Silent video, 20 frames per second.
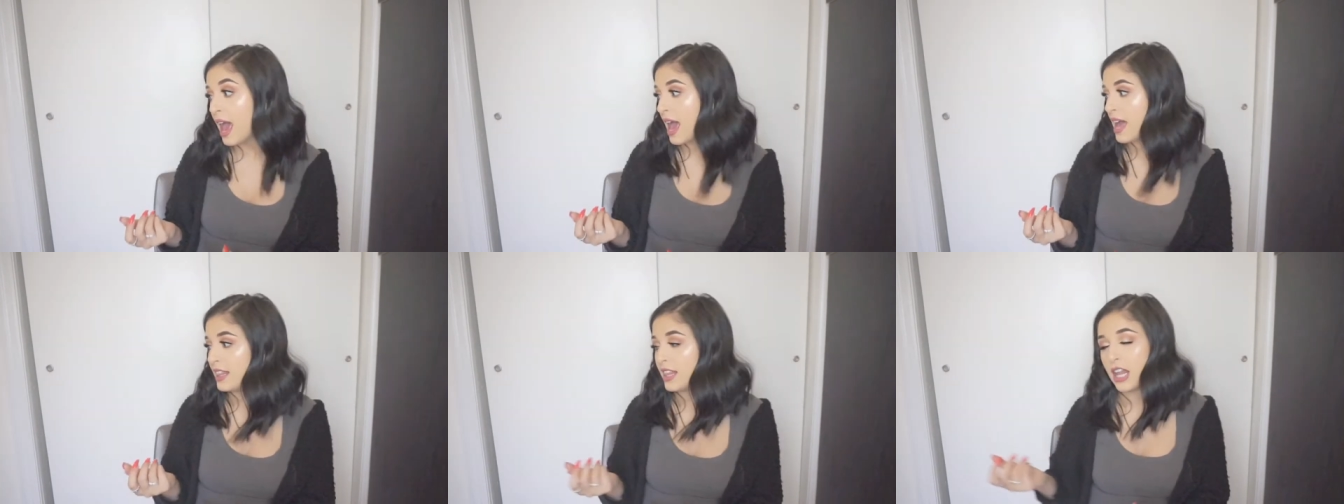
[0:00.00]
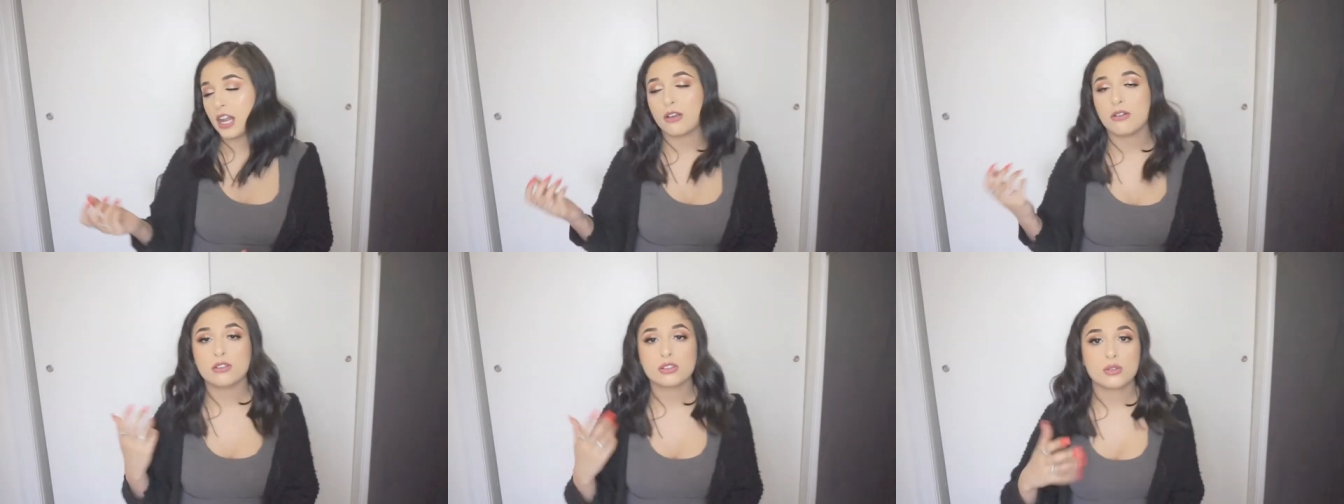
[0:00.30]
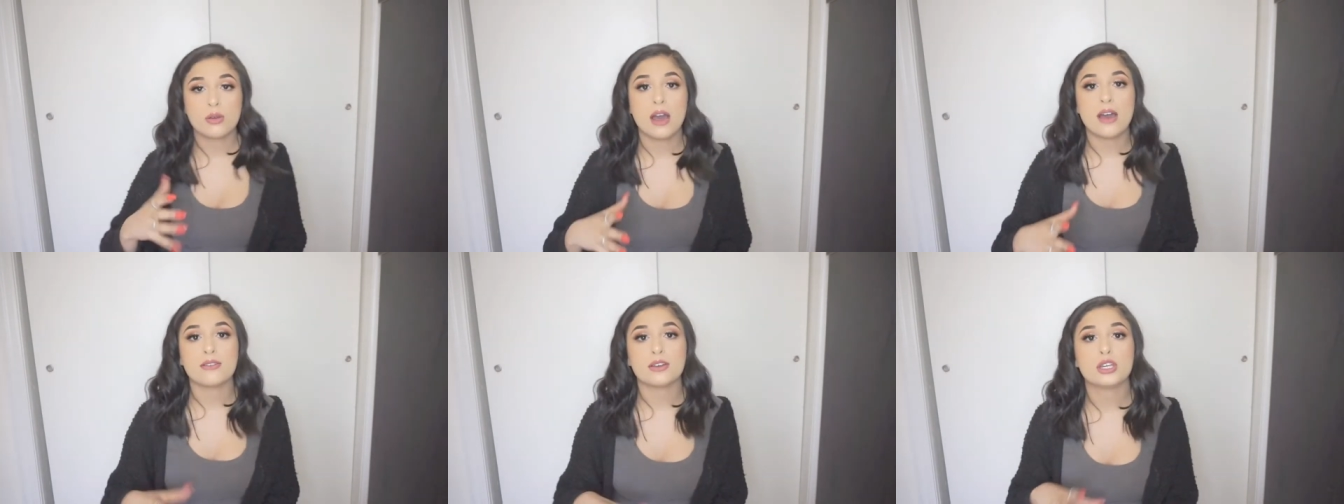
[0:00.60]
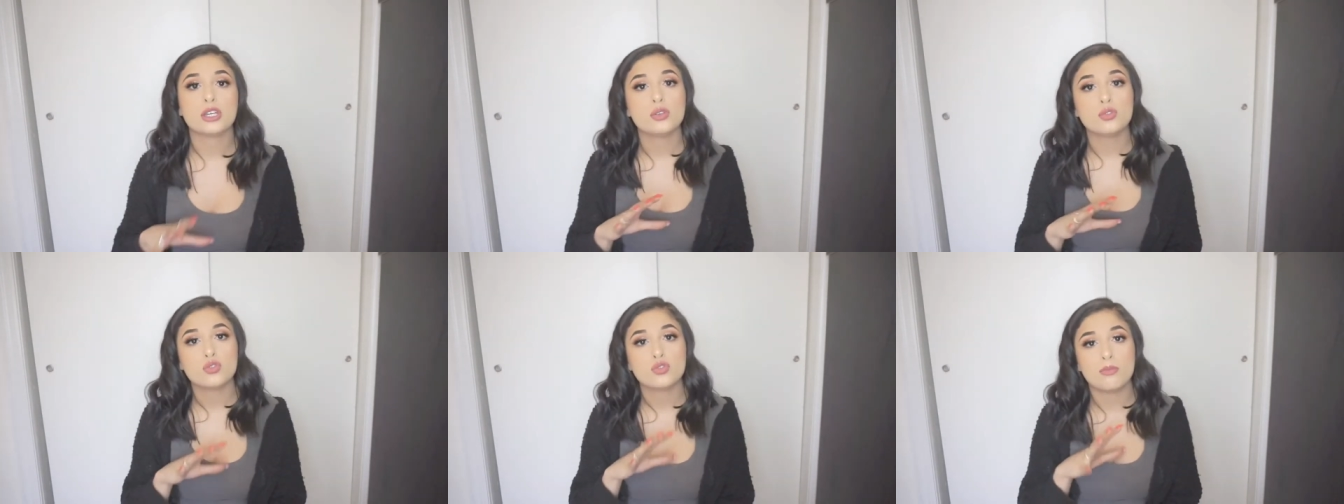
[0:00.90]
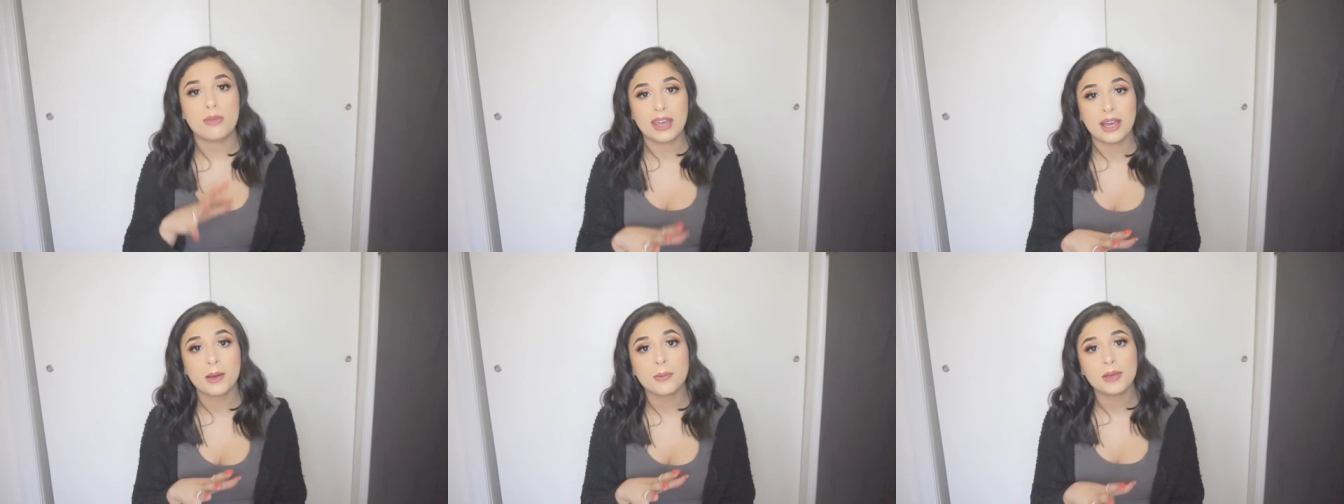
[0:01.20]
and then I also have a
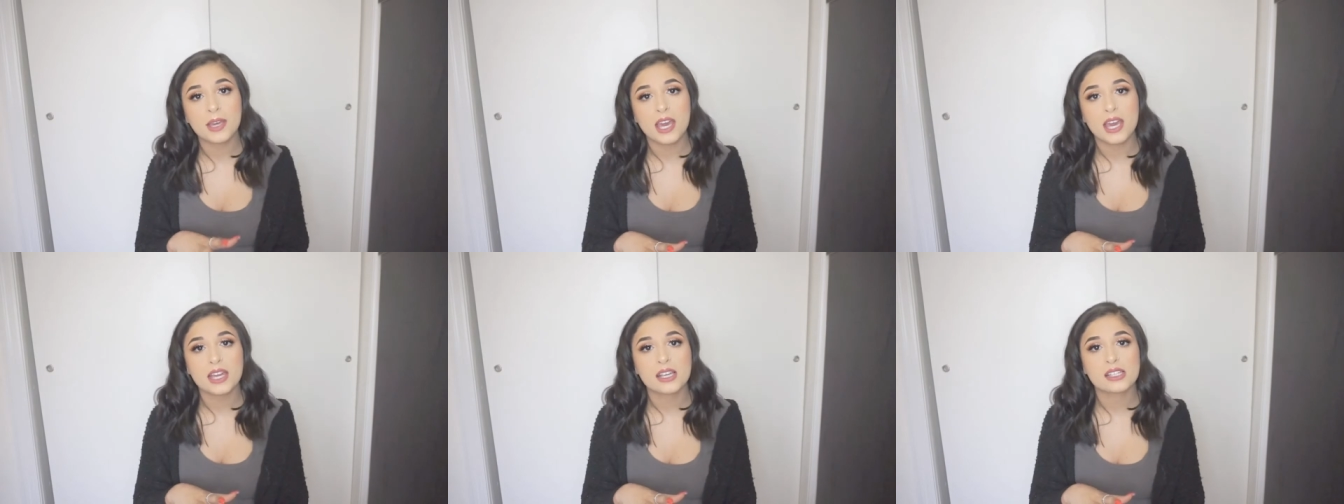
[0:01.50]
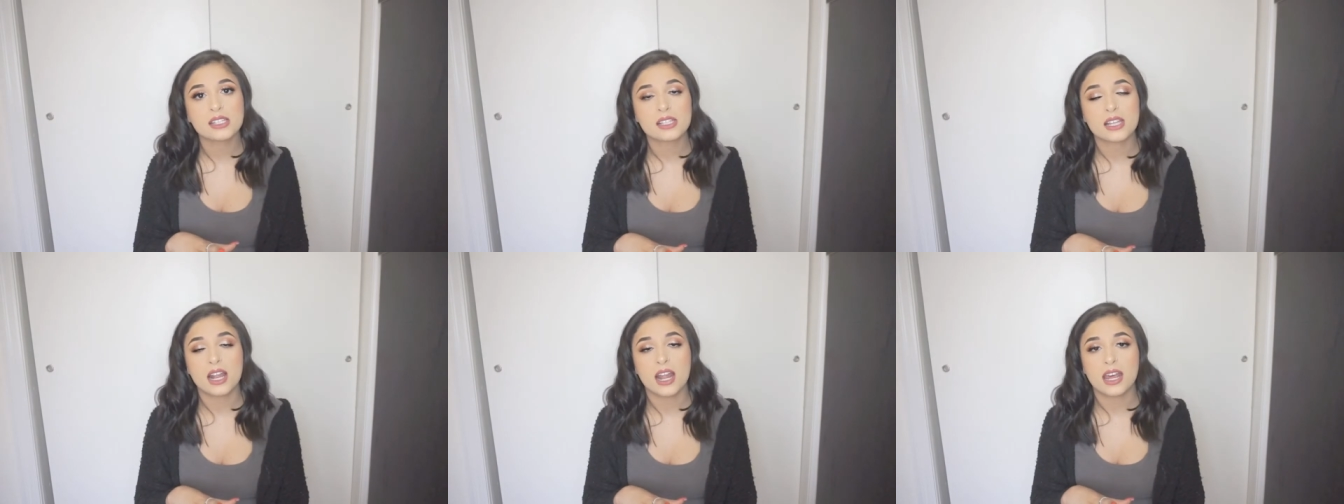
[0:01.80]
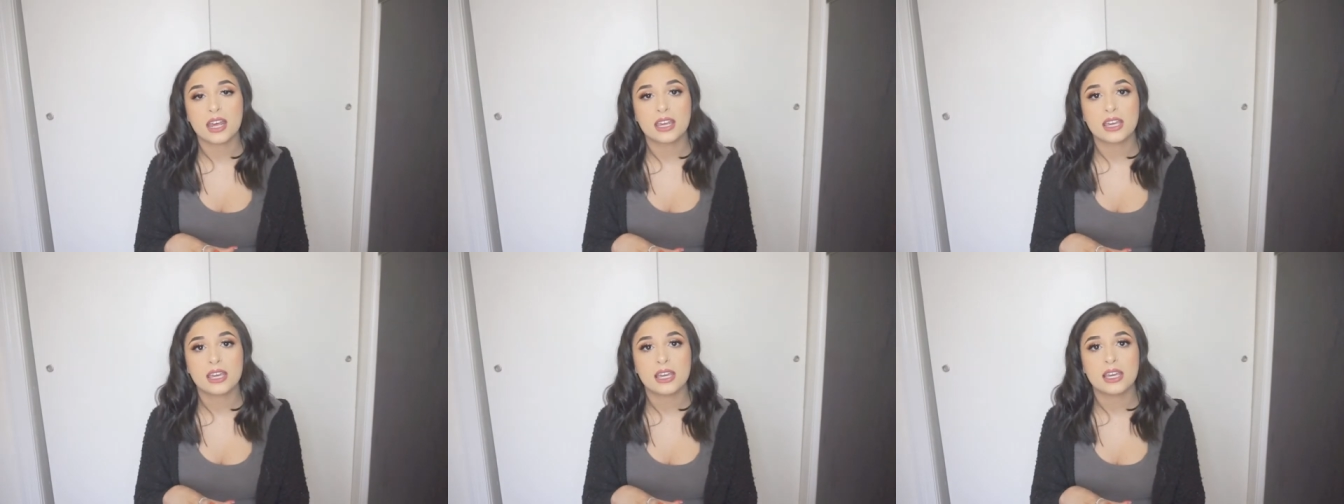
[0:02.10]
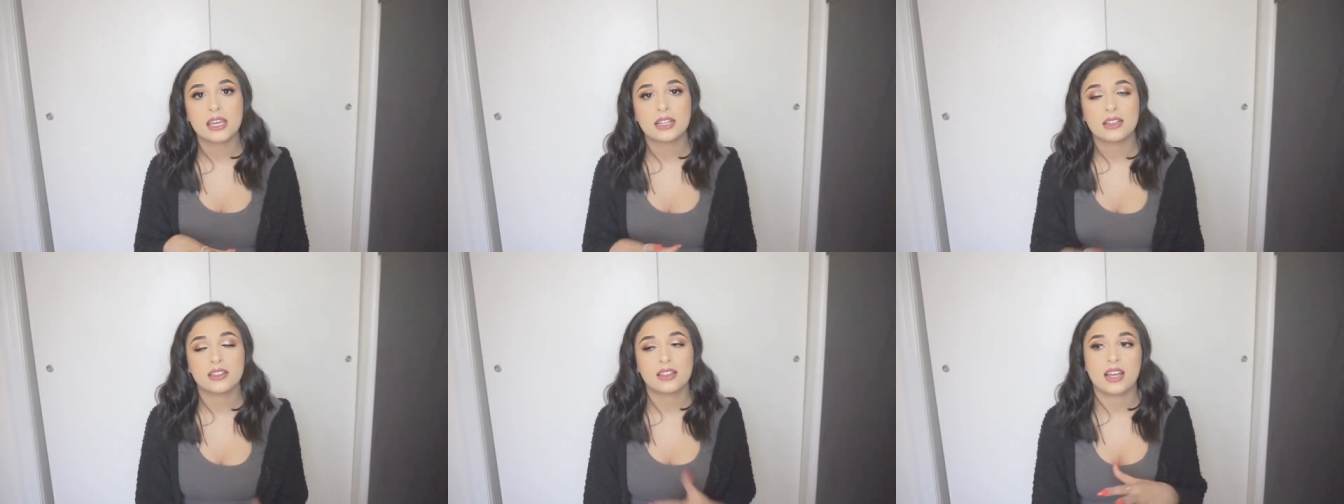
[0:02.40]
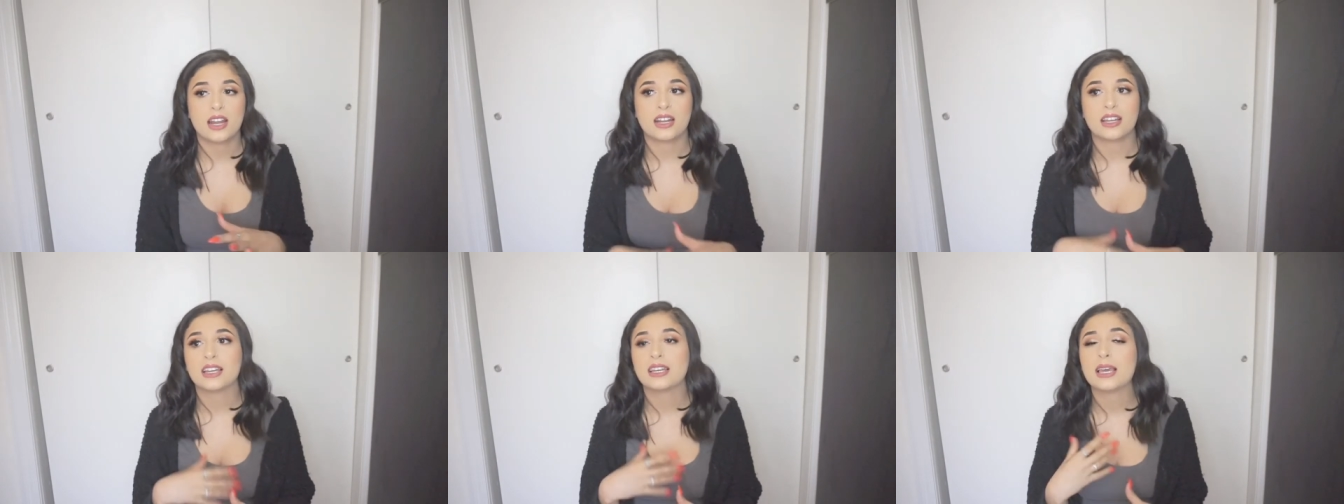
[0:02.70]
huge makeup case that
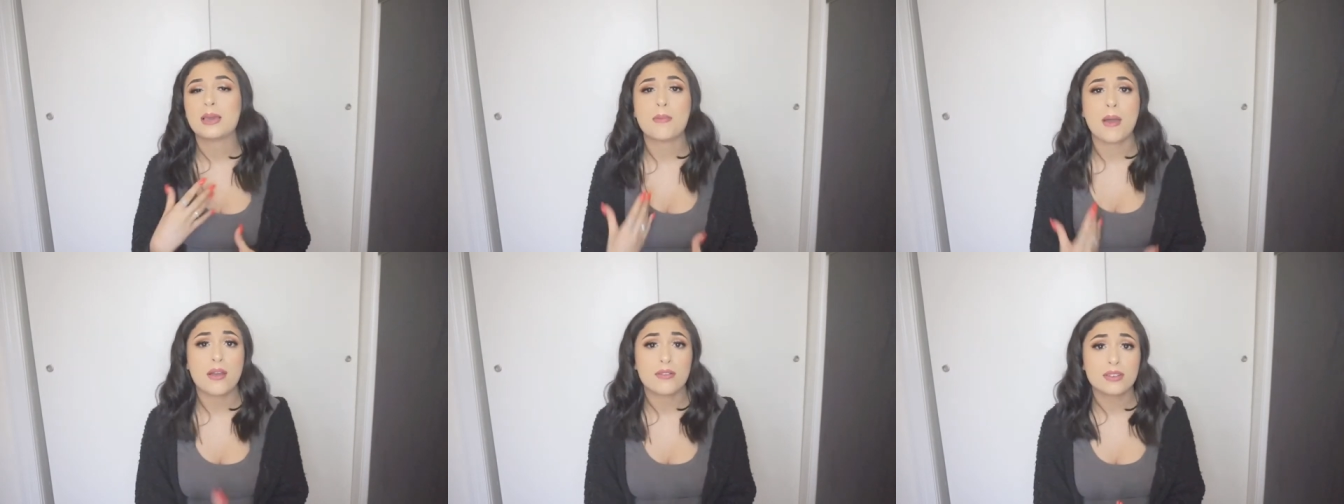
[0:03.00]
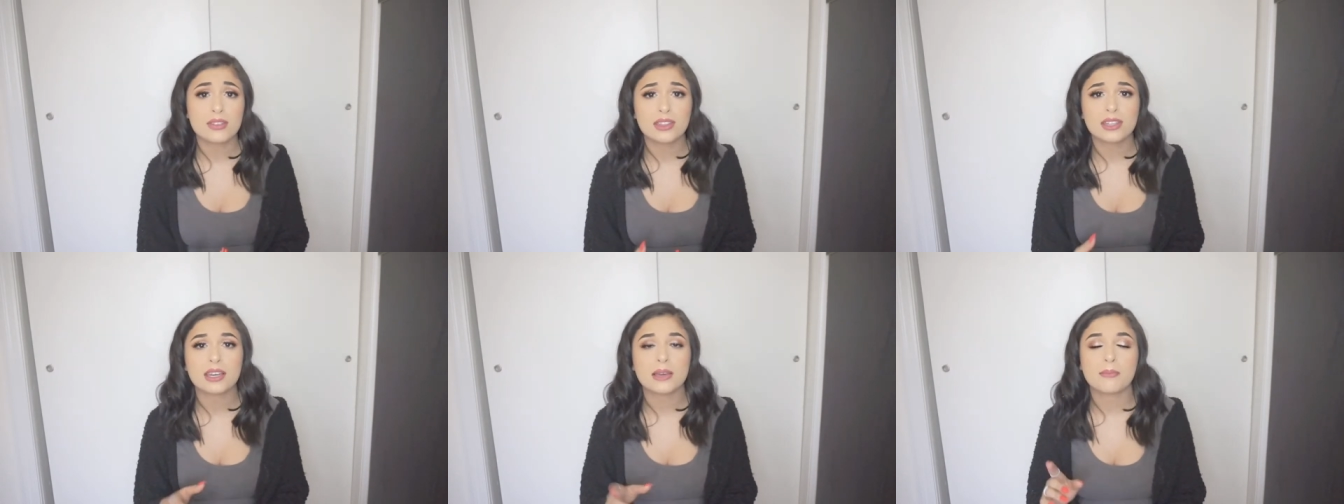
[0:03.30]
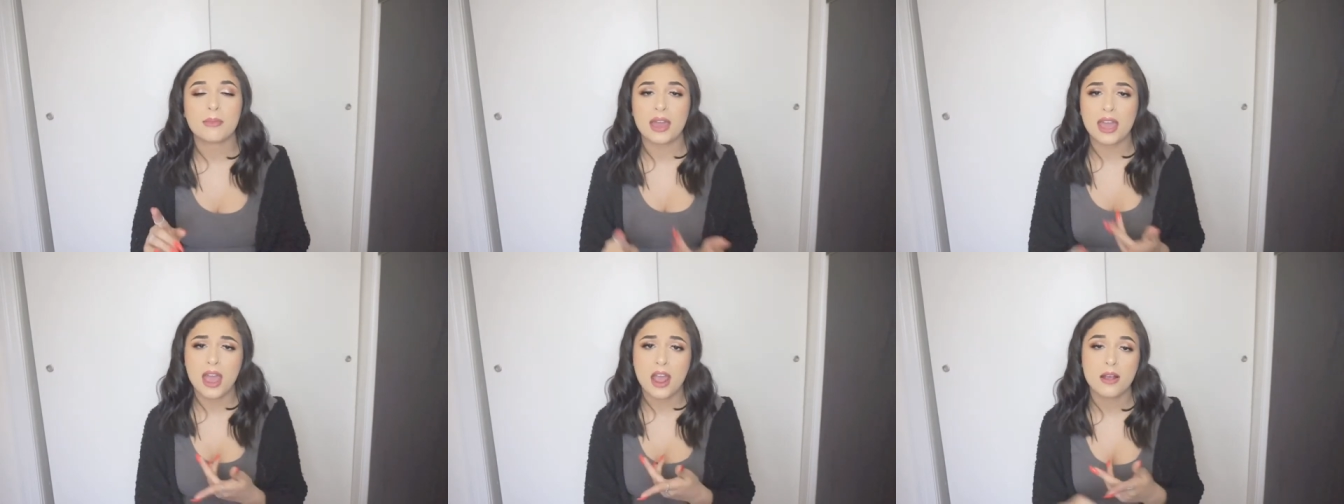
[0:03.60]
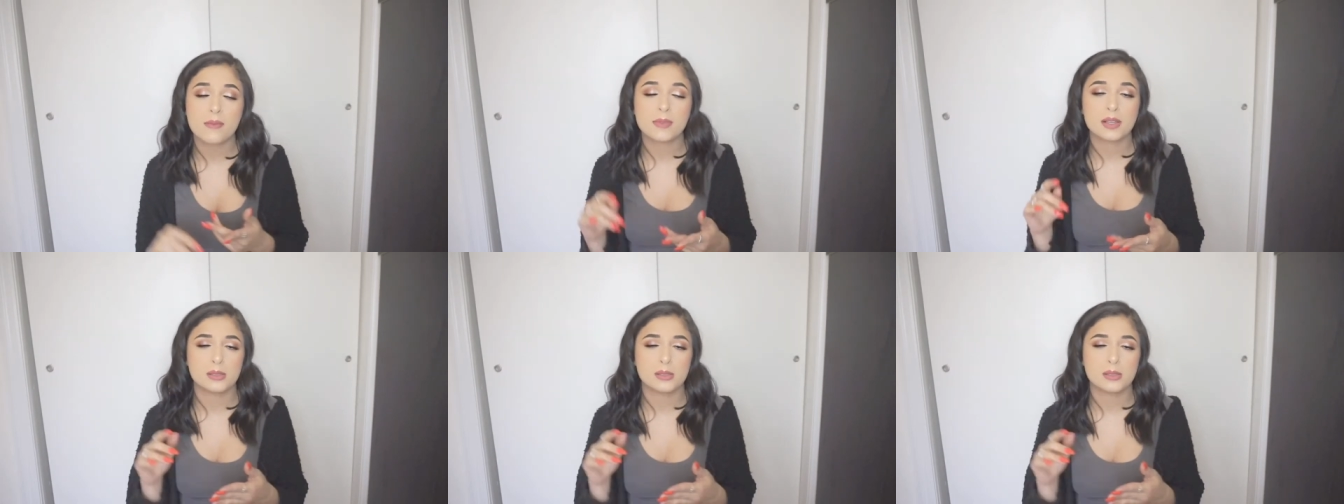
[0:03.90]
I could keep everything in my hair,